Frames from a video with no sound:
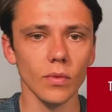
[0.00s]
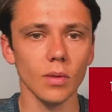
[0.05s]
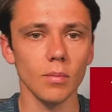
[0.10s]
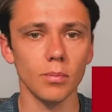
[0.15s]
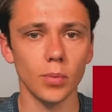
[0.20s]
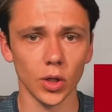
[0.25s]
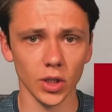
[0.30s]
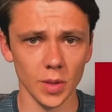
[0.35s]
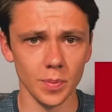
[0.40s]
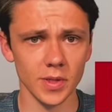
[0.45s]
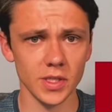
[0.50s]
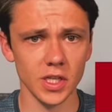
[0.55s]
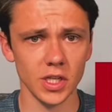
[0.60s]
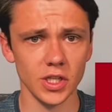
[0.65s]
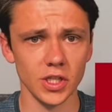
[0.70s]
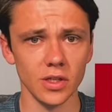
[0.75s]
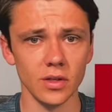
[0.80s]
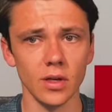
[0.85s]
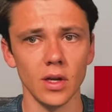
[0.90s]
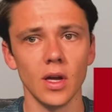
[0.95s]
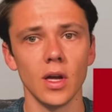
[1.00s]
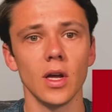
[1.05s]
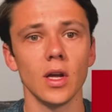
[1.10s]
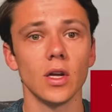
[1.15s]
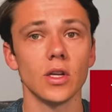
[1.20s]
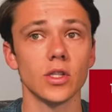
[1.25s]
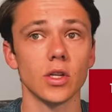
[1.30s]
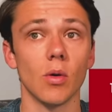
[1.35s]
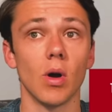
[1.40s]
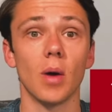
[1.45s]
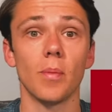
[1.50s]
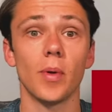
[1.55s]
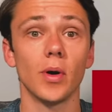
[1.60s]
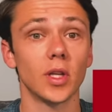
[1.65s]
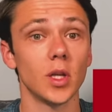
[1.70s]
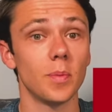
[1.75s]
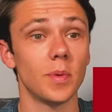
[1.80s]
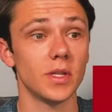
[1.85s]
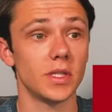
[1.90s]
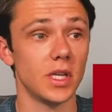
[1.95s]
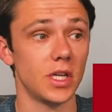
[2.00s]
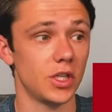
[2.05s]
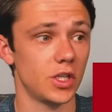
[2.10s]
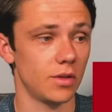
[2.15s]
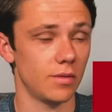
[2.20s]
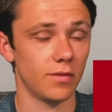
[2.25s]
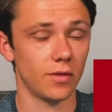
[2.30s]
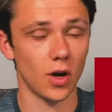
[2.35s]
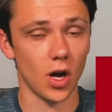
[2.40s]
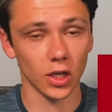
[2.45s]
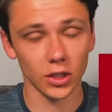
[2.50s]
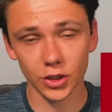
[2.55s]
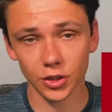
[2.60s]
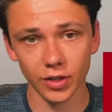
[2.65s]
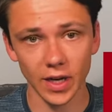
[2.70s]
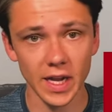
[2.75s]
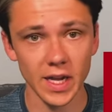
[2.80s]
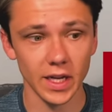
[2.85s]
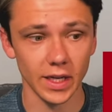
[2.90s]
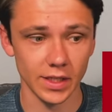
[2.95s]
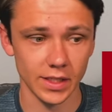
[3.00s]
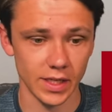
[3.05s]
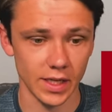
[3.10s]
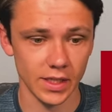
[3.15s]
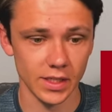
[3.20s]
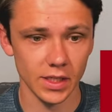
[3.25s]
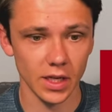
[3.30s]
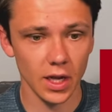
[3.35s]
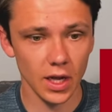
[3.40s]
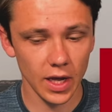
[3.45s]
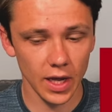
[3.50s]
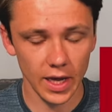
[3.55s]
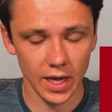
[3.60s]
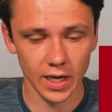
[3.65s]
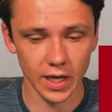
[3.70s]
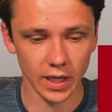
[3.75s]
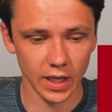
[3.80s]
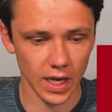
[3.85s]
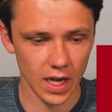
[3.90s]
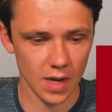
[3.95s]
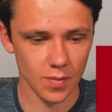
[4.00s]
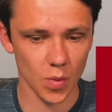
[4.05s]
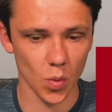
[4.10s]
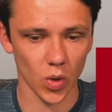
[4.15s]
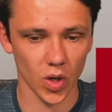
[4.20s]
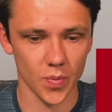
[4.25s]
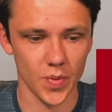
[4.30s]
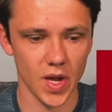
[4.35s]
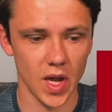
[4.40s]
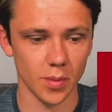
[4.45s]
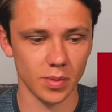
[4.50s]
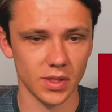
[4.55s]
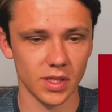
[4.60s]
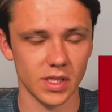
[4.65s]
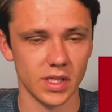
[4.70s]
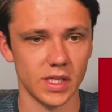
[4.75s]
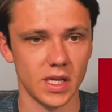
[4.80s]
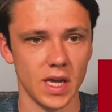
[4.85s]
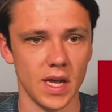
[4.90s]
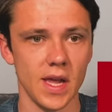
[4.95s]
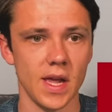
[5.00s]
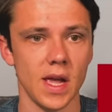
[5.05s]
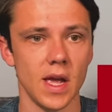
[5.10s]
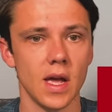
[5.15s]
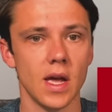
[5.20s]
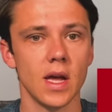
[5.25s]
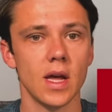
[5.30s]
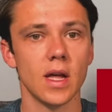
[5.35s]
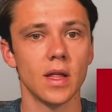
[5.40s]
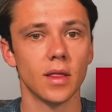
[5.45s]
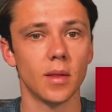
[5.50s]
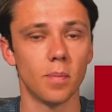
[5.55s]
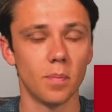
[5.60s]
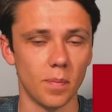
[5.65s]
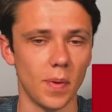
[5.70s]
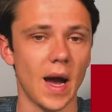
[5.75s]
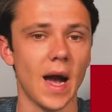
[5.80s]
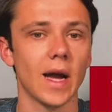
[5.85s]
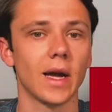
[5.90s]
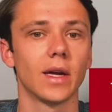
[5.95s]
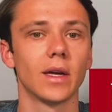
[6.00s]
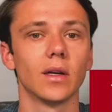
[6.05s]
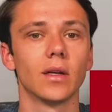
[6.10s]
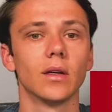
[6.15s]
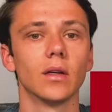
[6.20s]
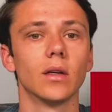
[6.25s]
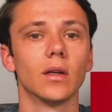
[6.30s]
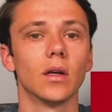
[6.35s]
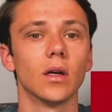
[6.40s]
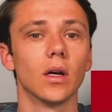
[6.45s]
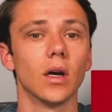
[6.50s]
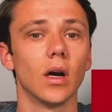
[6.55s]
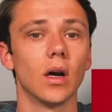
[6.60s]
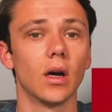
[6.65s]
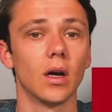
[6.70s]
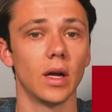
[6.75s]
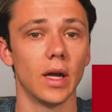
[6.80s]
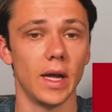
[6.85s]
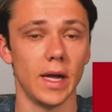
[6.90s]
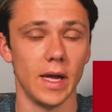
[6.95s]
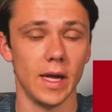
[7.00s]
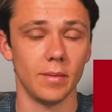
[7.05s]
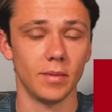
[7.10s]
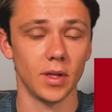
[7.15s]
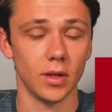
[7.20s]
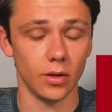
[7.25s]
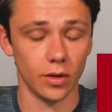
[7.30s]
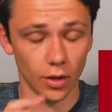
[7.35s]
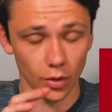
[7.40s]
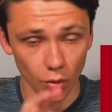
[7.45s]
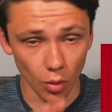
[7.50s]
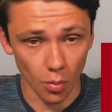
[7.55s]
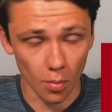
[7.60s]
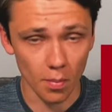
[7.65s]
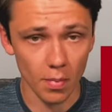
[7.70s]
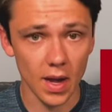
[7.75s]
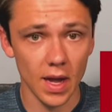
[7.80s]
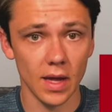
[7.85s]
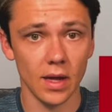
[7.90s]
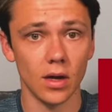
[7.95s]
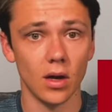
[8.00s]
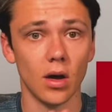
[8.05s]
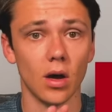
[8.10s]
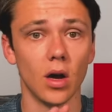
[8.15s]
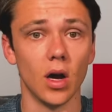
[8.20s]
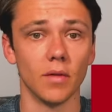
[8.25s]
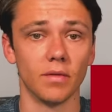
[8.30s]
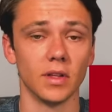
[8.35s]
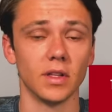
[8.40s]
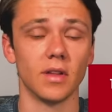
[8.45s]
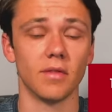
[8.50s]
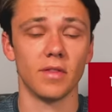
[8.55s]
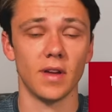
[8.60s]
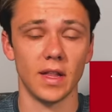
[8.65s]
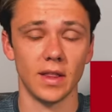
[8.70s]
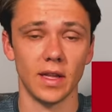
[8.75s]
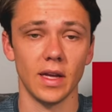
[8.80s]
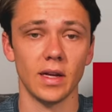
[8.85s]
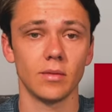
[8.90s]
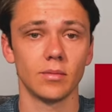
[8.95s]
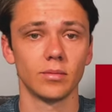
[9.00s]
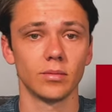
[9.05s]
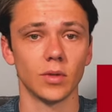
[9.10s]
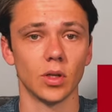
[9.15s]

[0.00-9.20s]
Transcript: Body position. So our body position for our strikers is, in a game, we want to be able to see the back, the number of the defender.